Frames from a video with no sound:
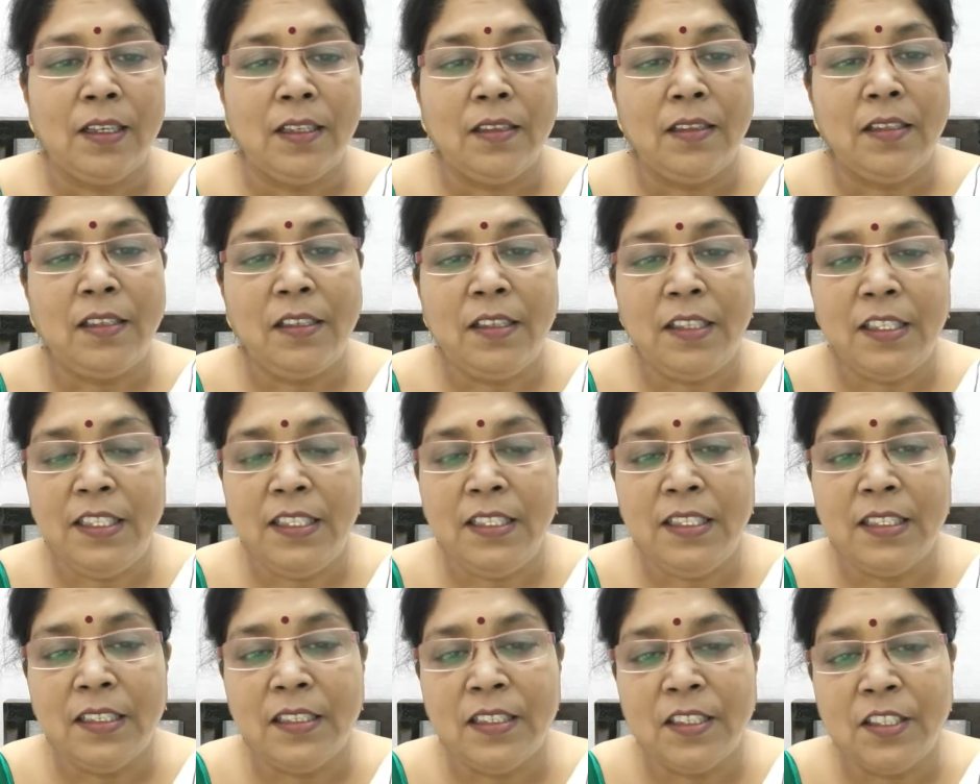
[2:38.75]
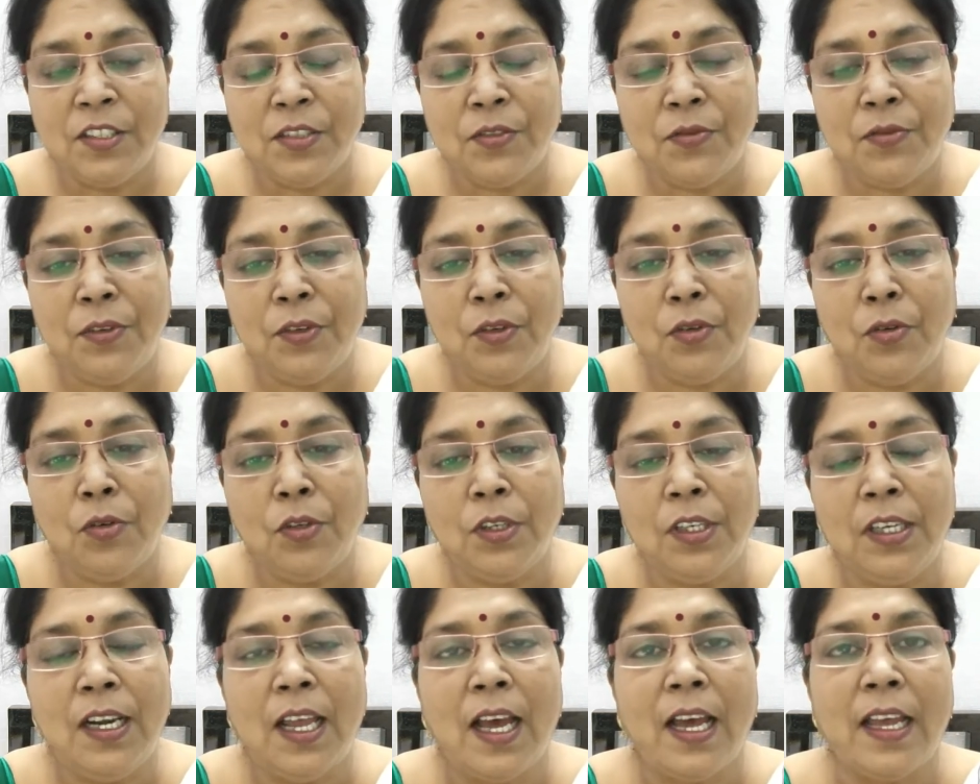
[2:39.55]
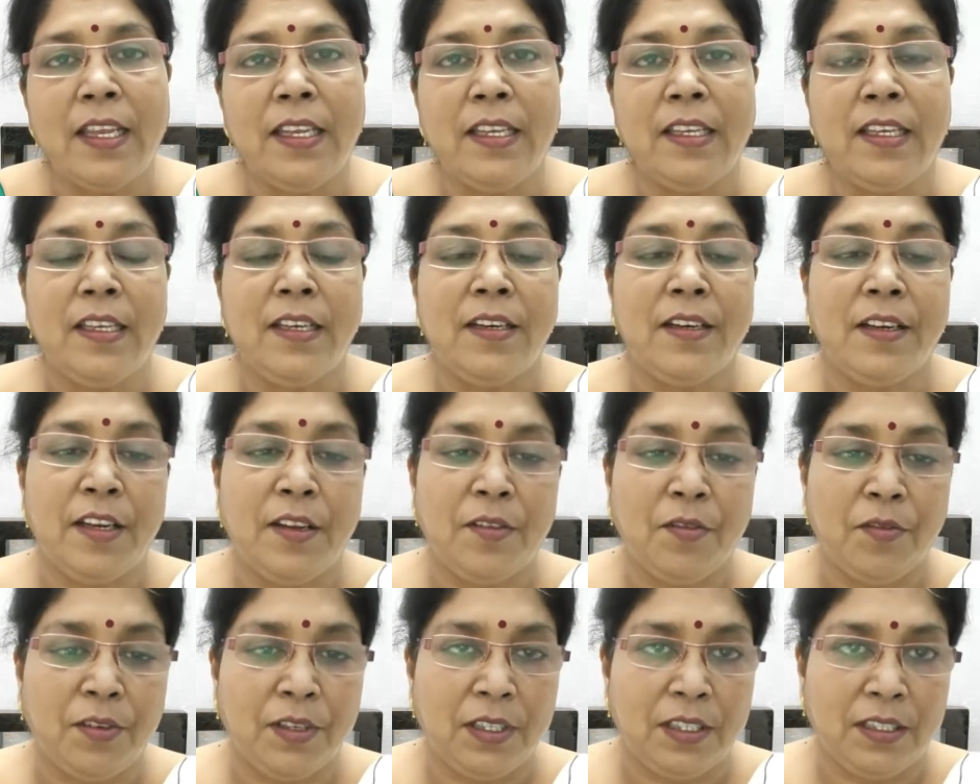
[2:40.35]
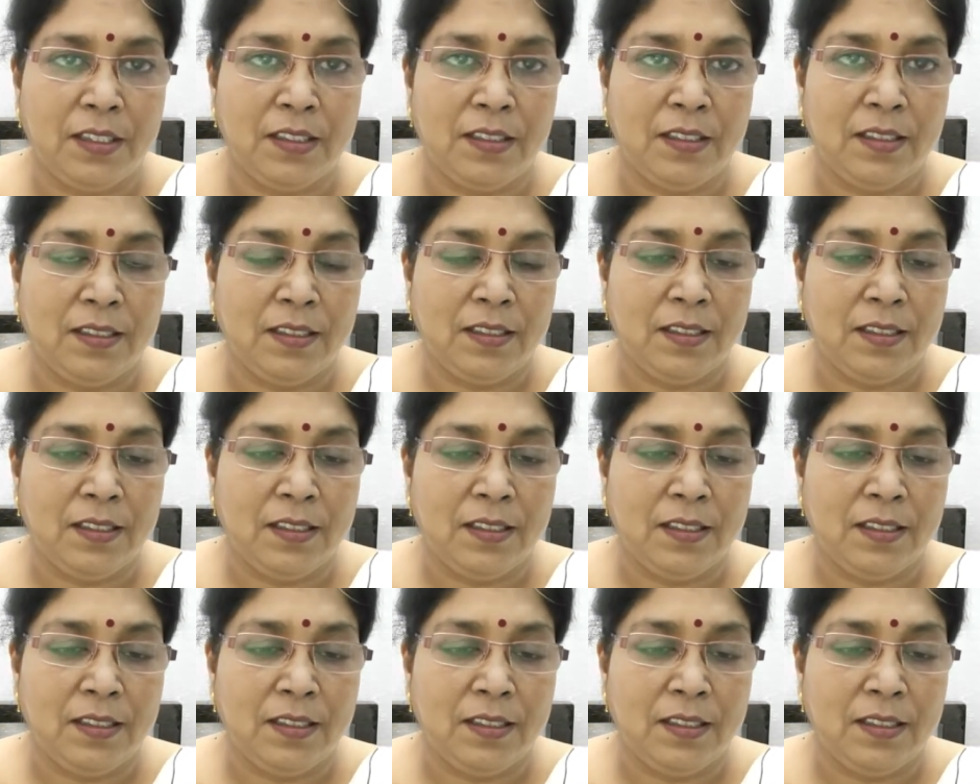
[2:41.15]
The tears flowed like a river.